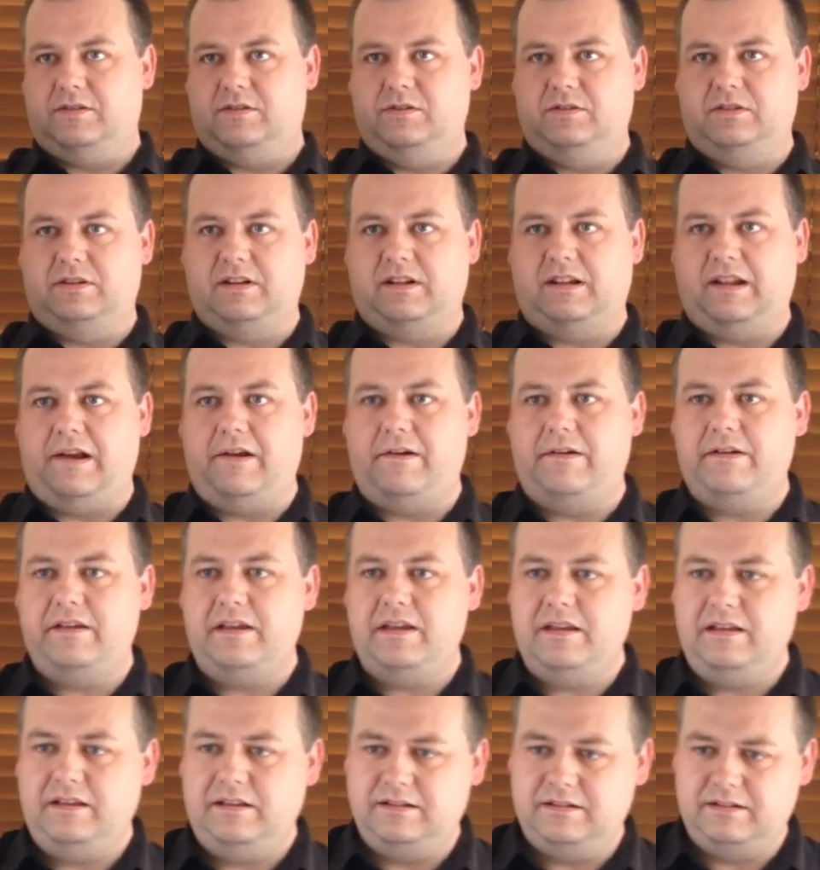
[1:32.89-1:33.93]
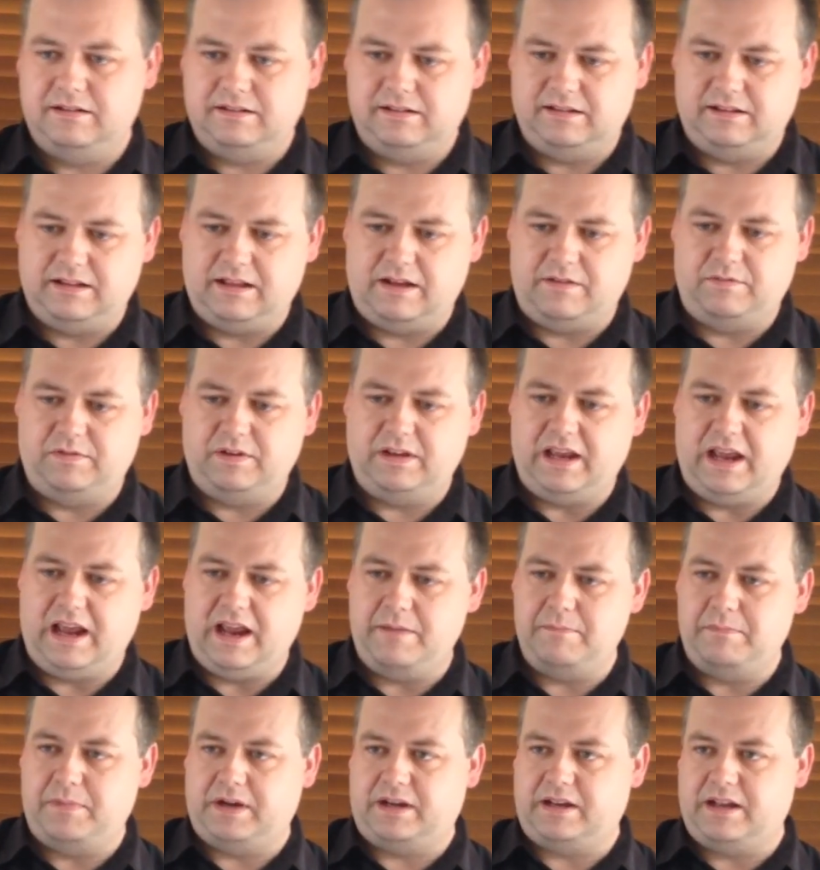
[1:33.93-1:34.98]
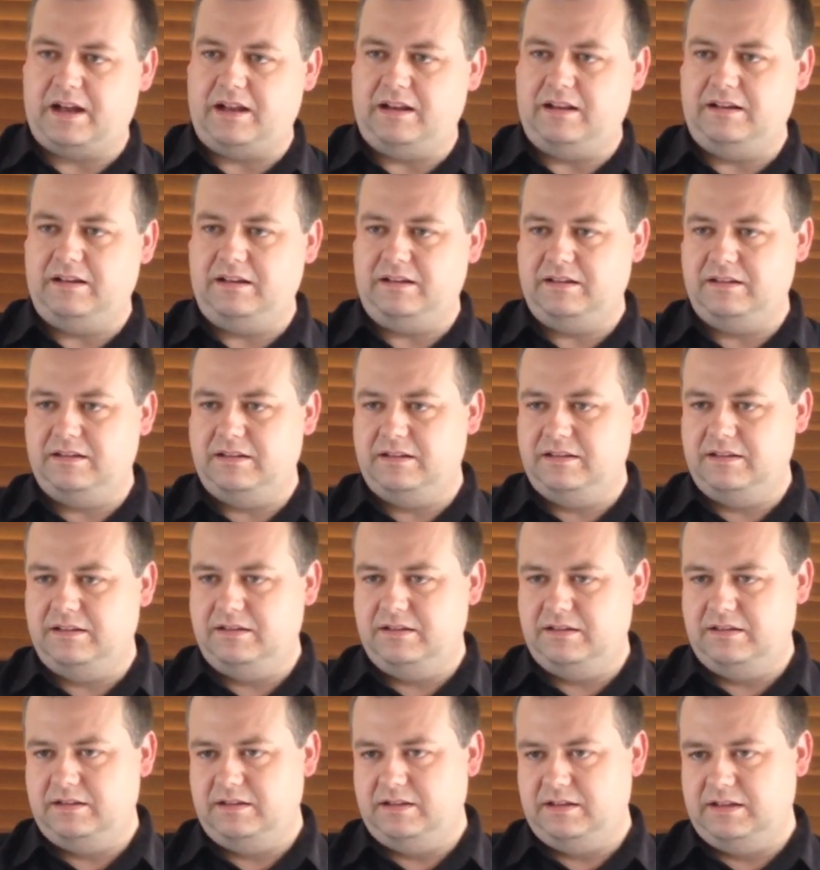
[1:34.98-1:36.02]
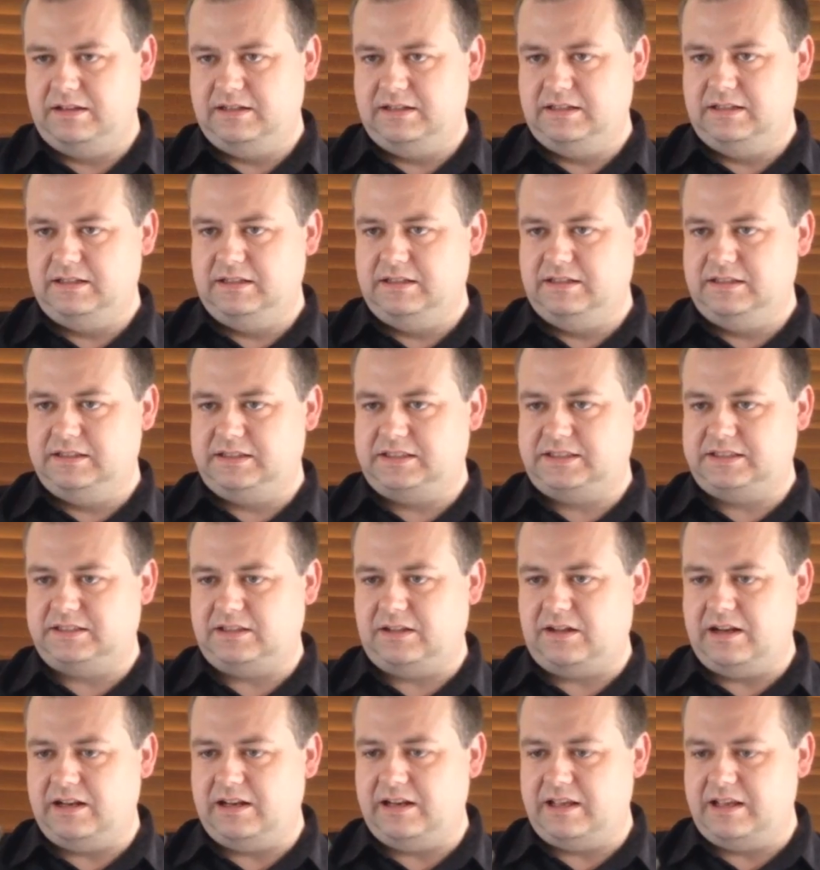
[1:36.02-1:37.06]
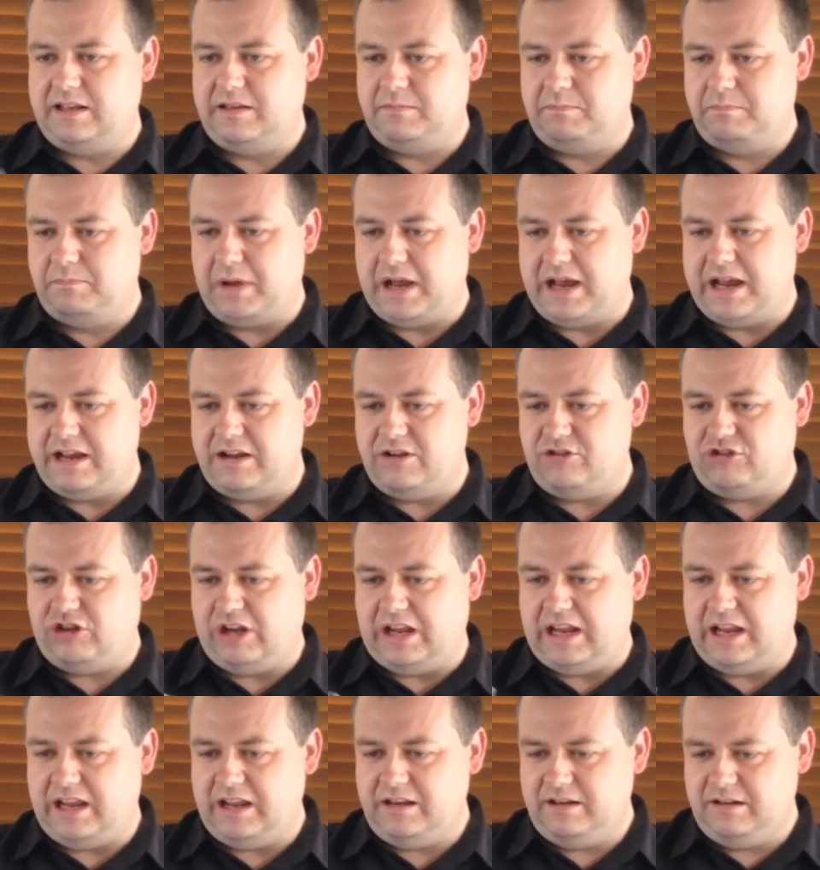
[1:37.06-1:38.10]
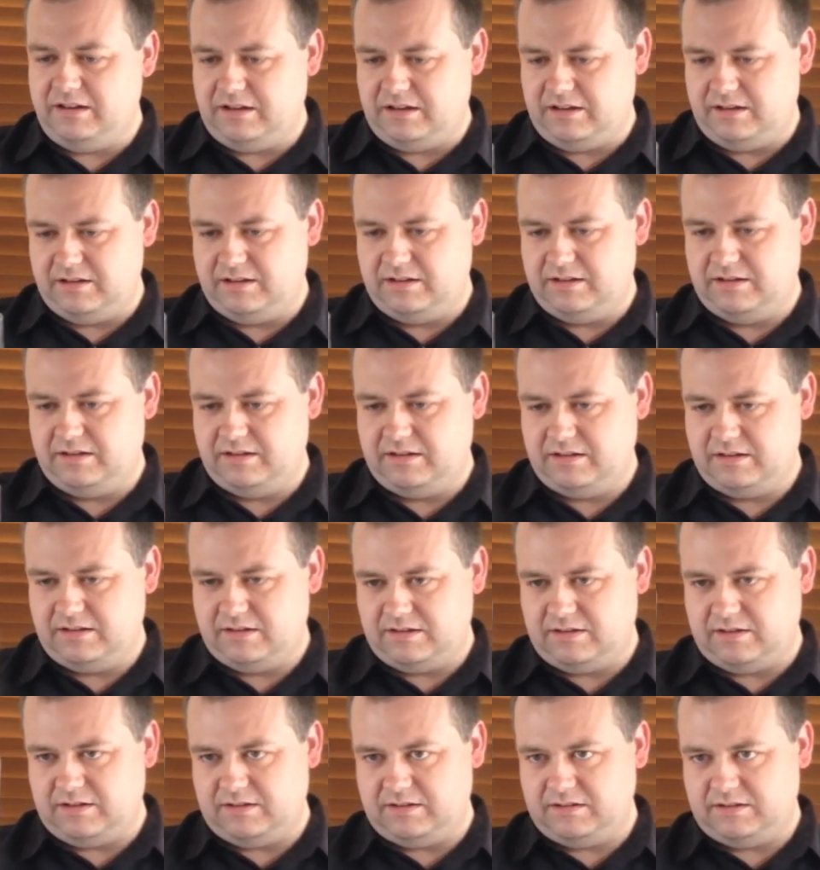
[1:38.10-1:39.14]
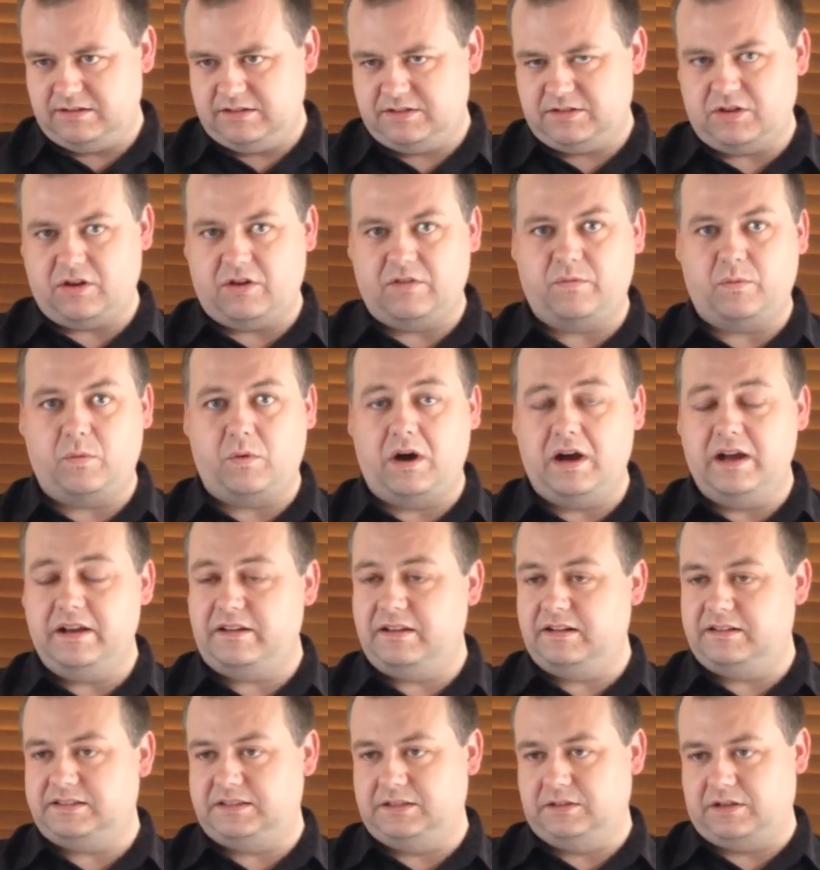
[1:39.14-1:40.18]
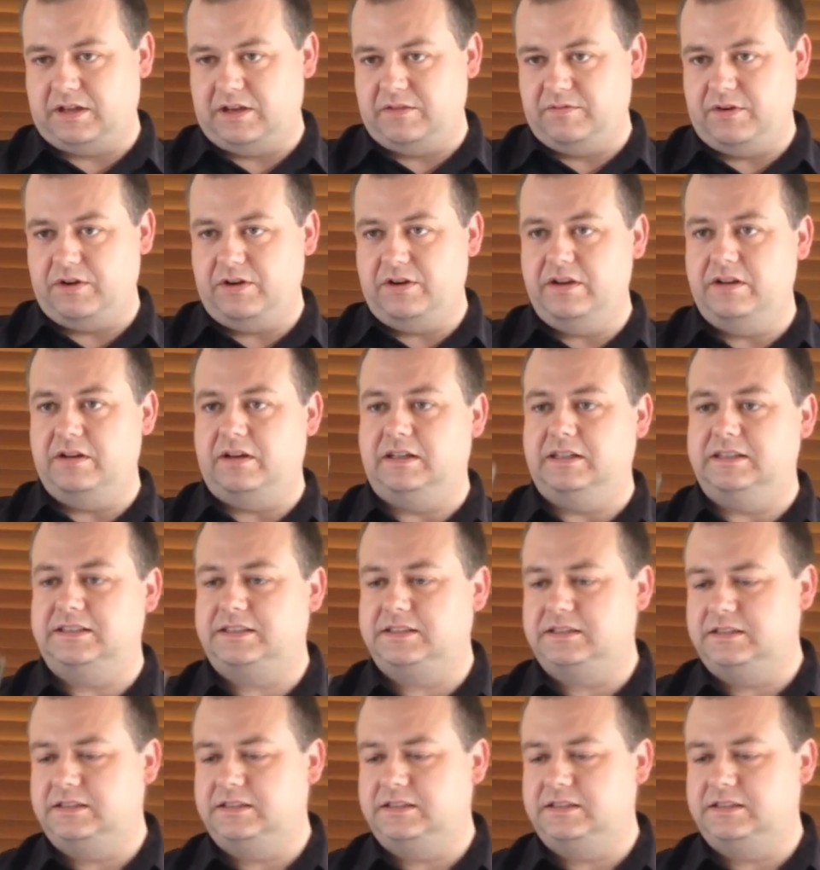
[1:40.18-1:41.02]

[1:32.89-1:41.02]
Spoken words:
Good clarity, lovely amber colour, slightly beige head, just off-white, that's looking very nice.